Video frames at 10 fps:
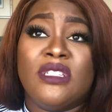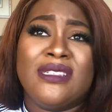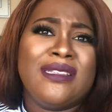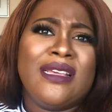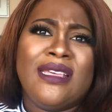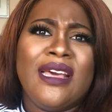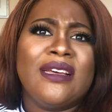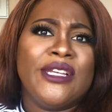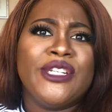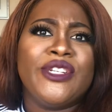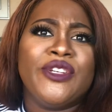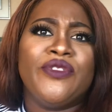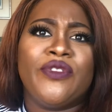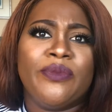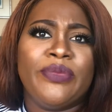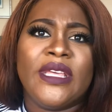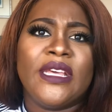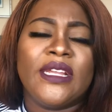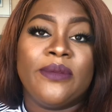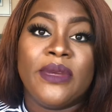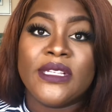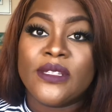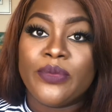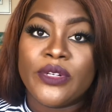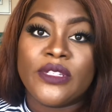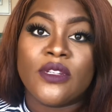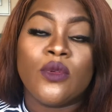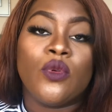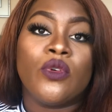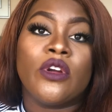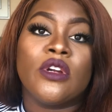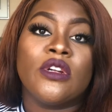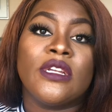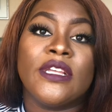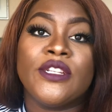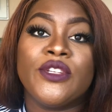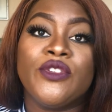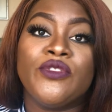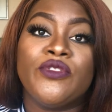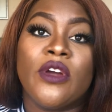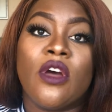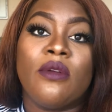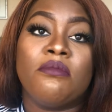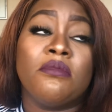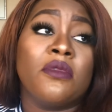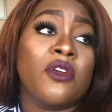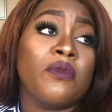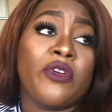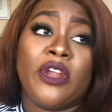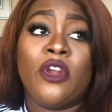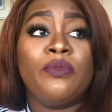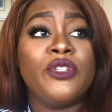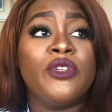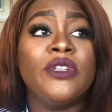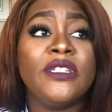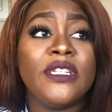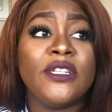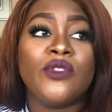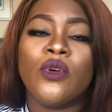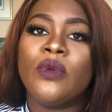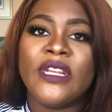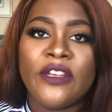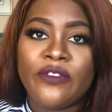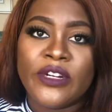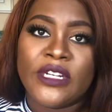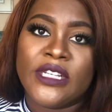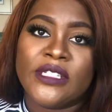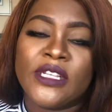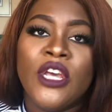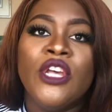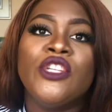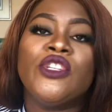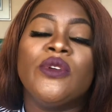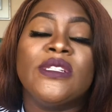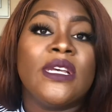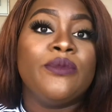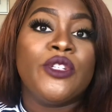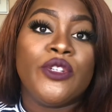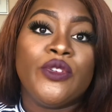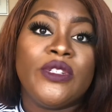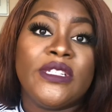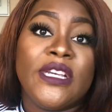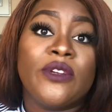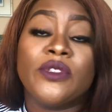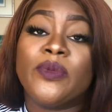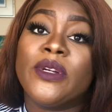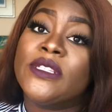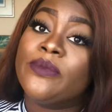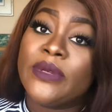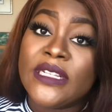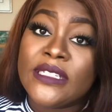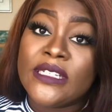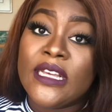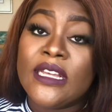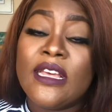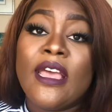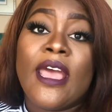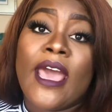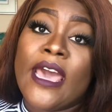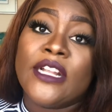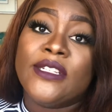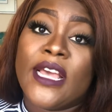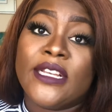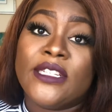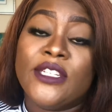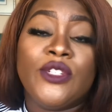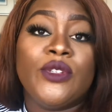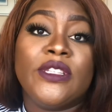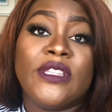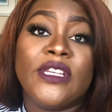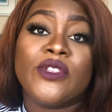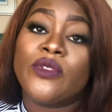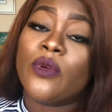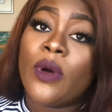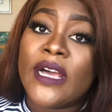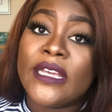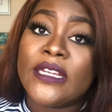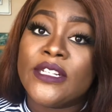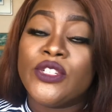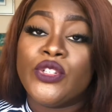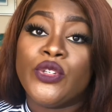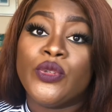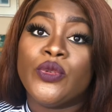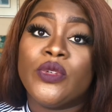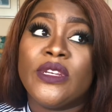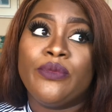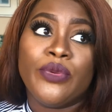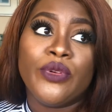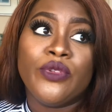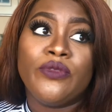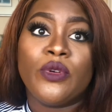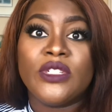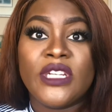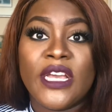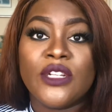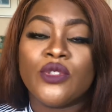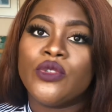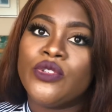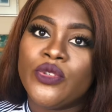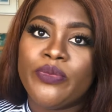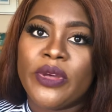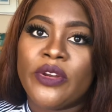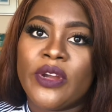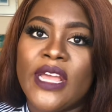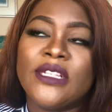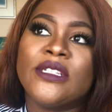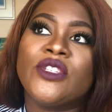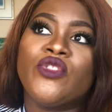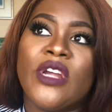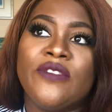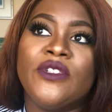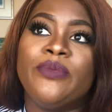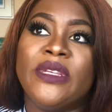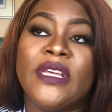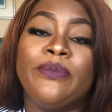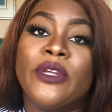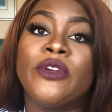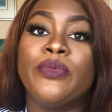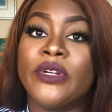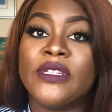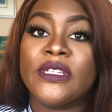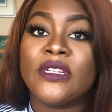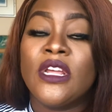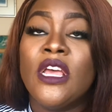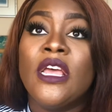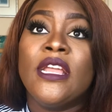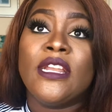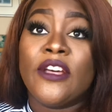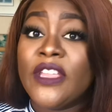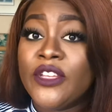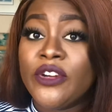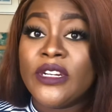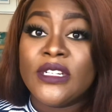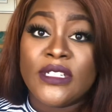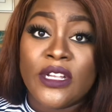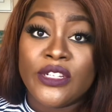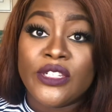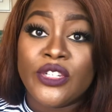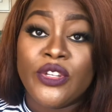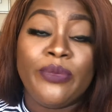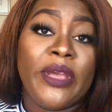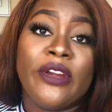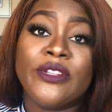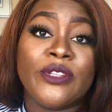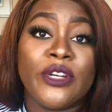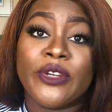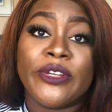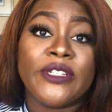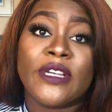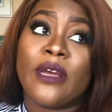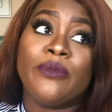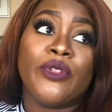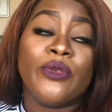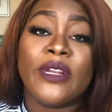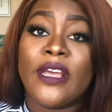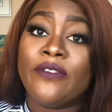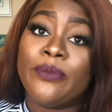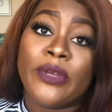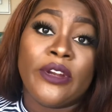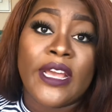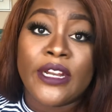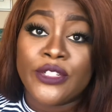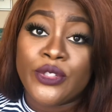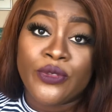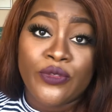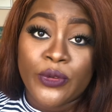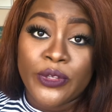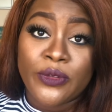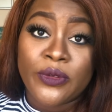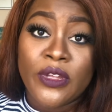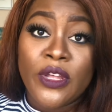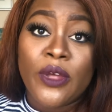just like, yeah, hinder you from being an amazing person or hinder you from great opportunities or whatever it is. So it's up to you to take responsibility and to actually do the things required to improve or change or do better and just strive to be a better person. Now that you're an adult, your parents aren't going to come through and have a better attitude for you.